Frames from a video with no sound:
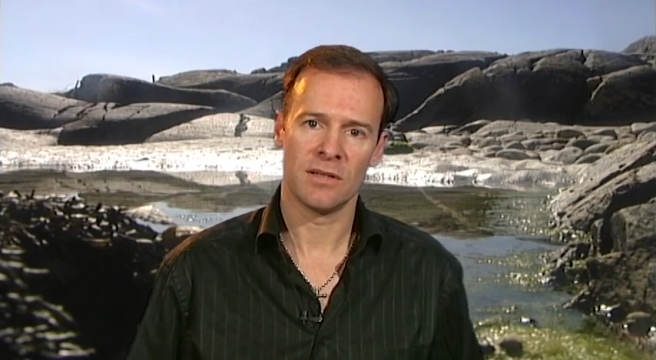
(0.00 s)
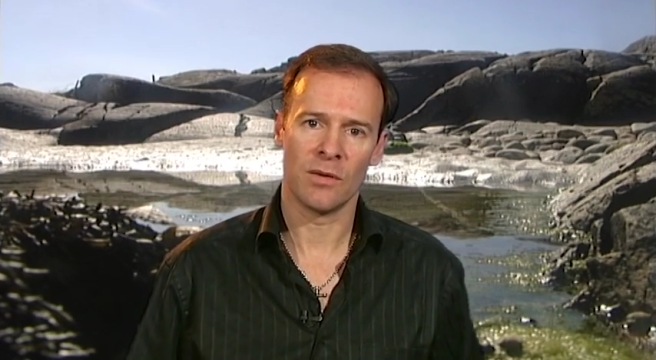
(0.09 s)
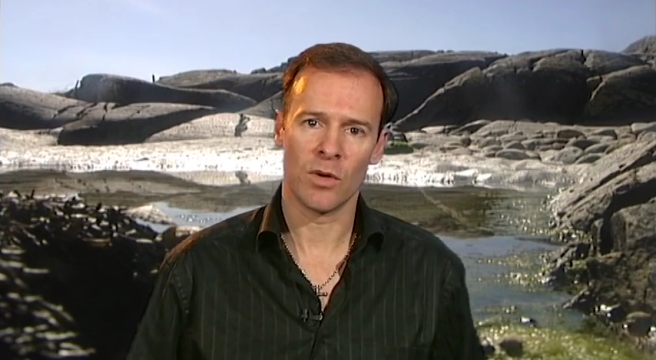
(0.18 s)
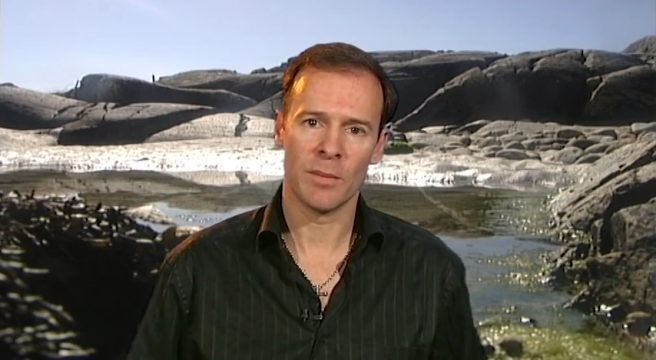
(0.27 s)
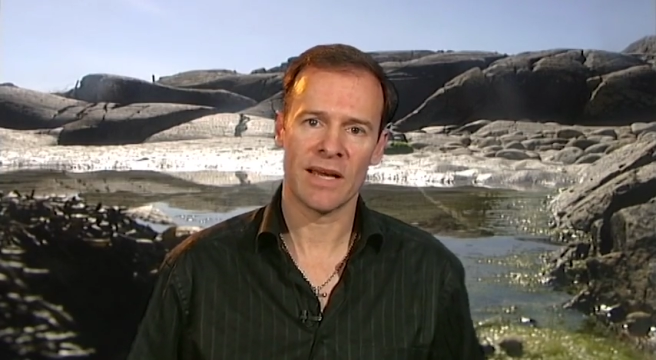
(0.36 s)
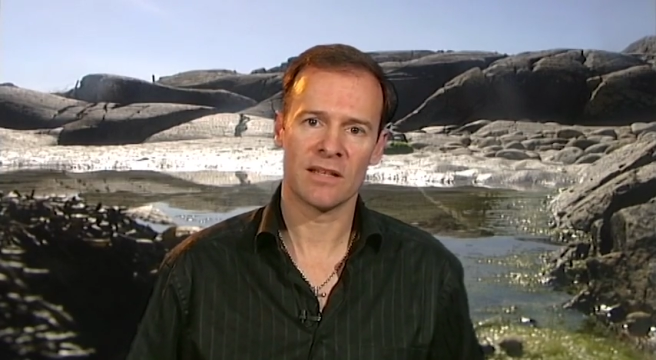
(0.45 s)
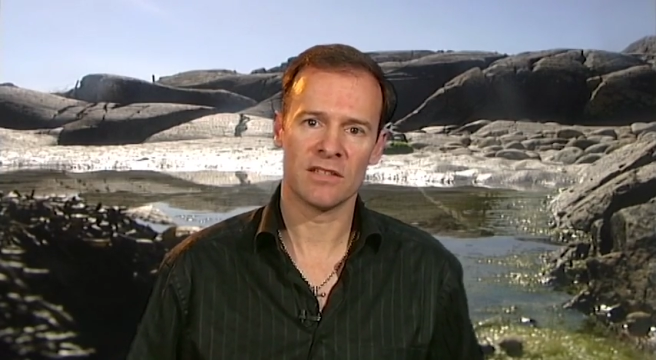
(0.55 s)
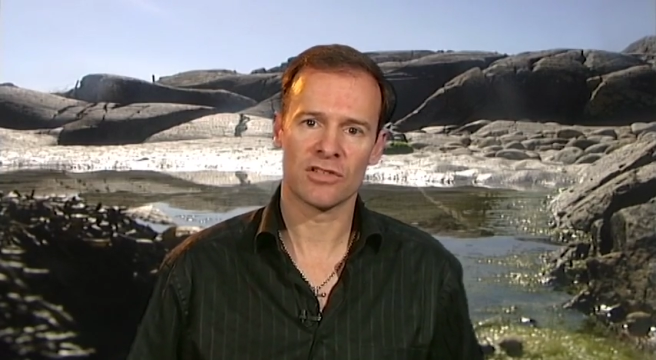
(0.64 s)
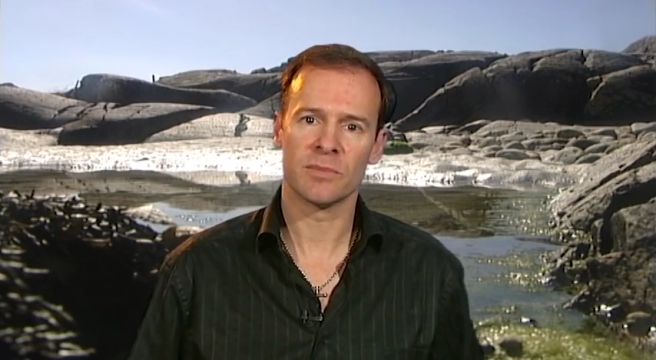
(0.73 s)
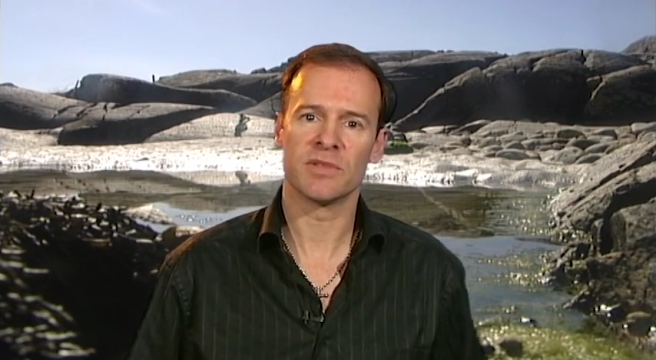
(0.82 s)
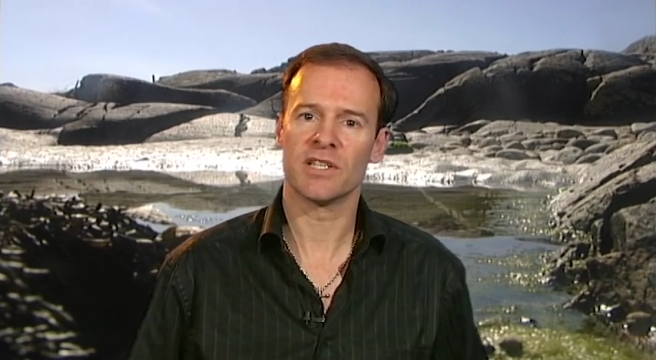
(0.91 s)
and we make an
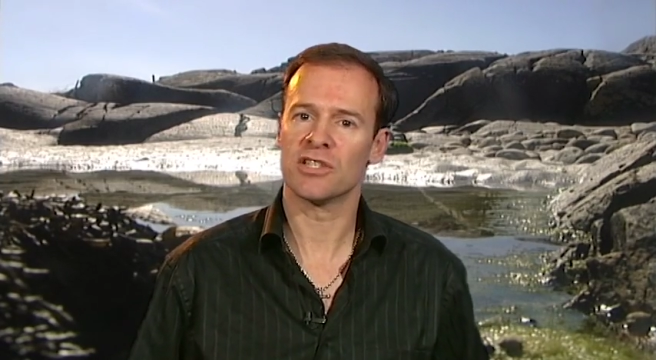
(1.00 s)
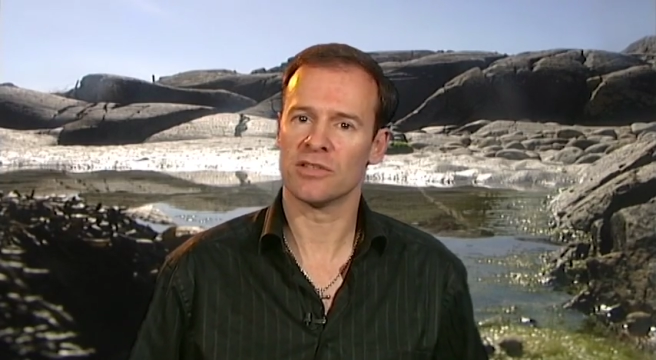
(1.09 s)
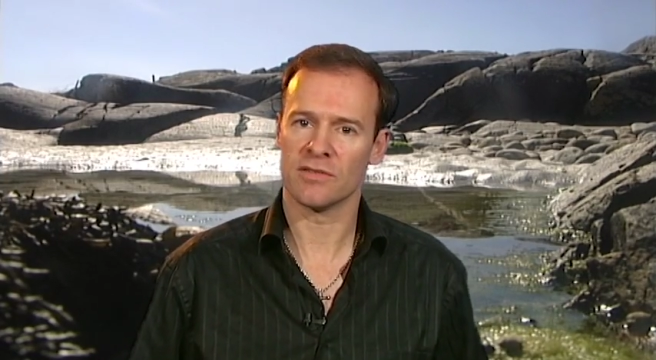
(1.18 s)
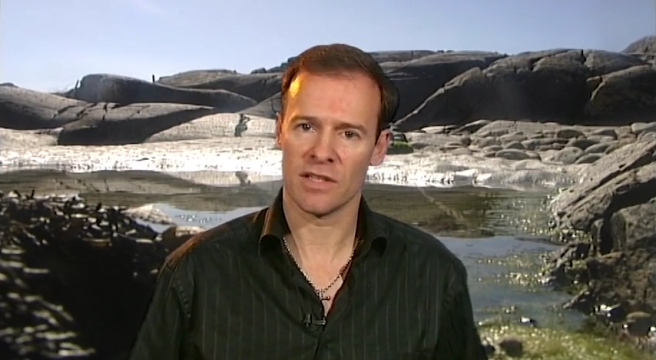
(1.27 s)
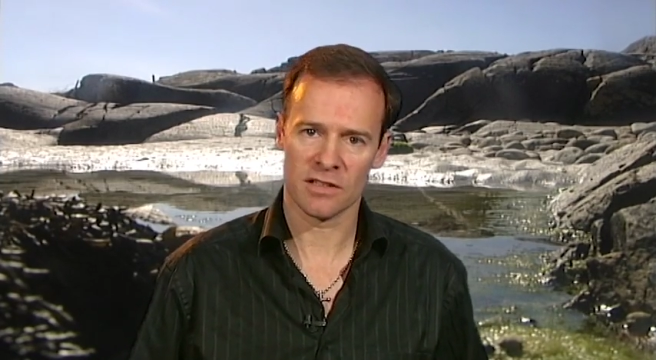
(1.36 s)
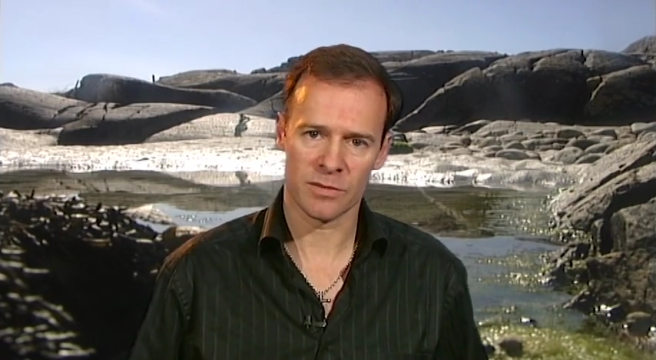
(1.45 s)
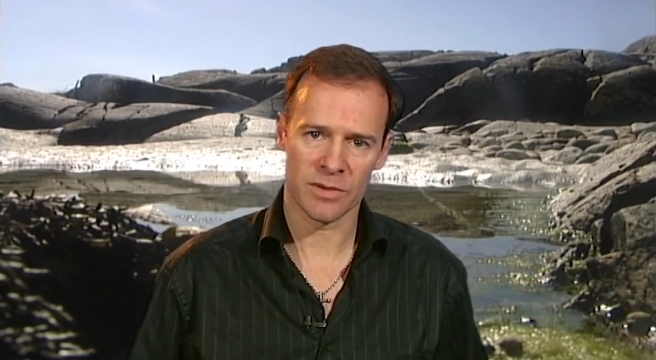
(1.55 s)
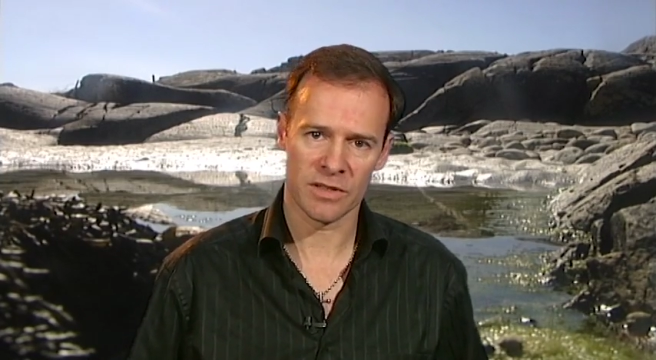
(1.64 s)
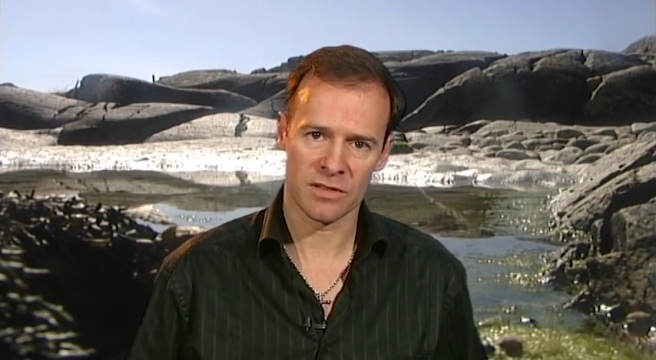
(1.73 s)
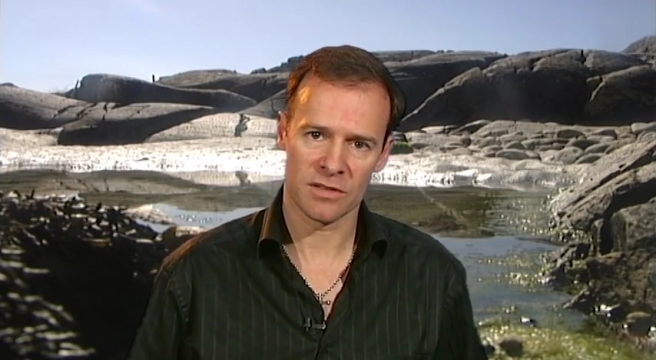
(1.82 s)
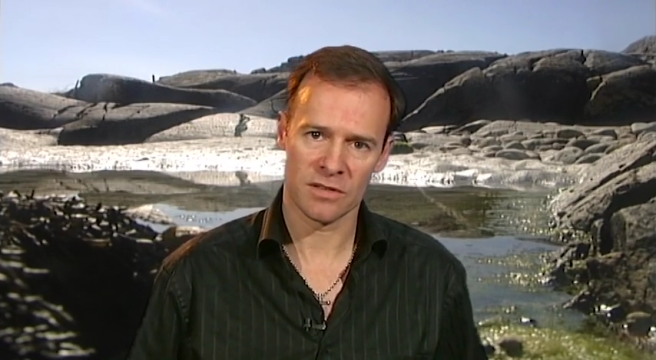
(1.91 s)
interpretation of that
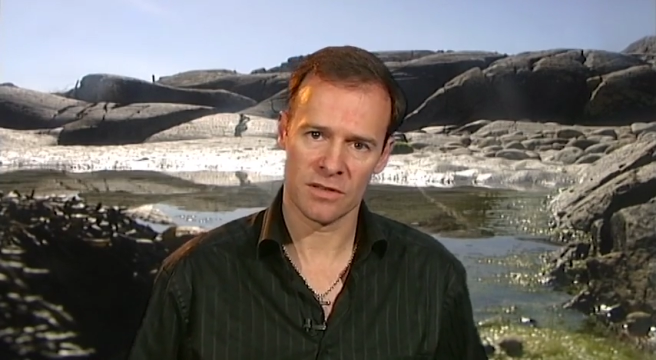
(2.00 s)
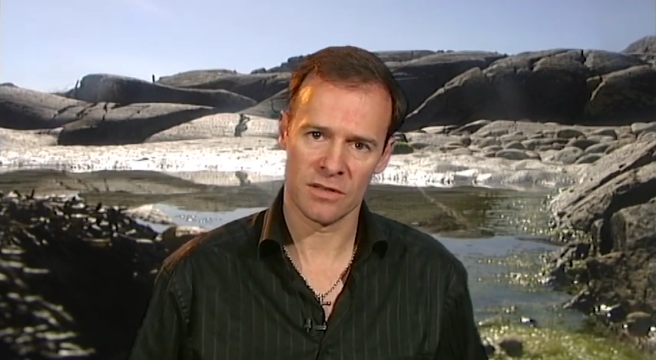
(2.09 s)
experience.